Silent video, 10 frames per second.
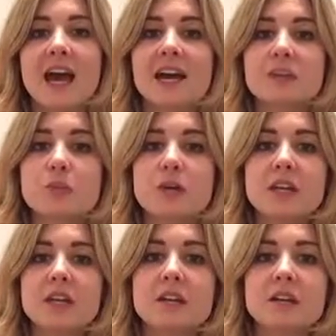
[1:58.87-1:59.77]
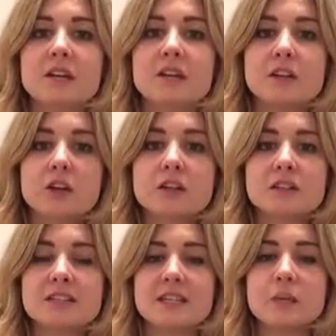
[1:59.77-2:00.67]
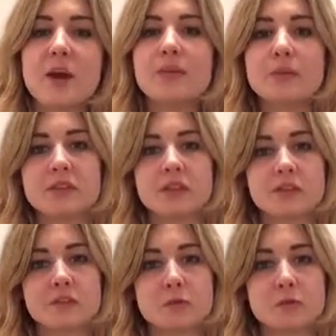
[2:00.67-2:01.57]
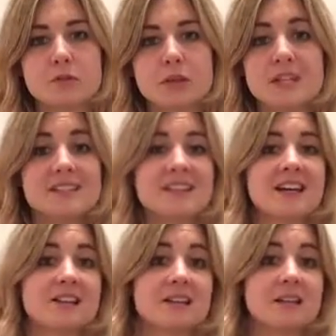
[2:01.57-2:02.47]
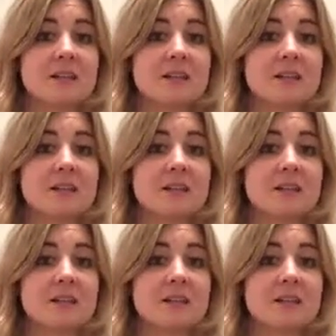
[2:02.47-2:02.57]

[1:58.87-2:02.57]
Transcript: and we can look to see whether we think the supraspinatus, that's the